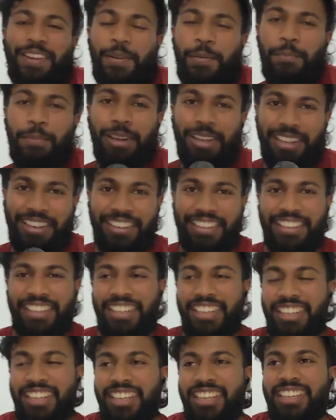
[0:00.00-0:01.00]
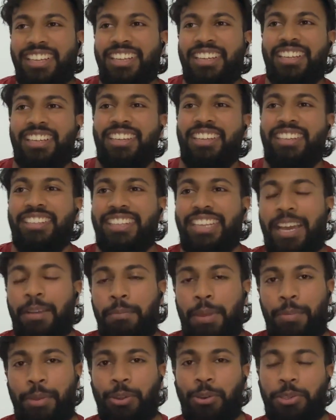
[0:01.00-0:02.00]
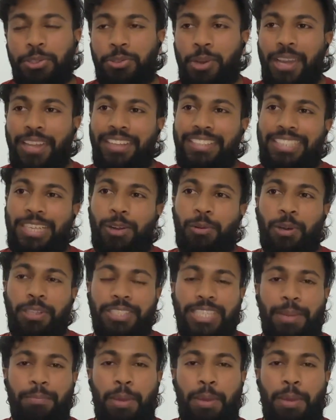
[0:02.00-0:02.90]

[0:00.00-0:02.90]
But yeah, maybe go try this out one time.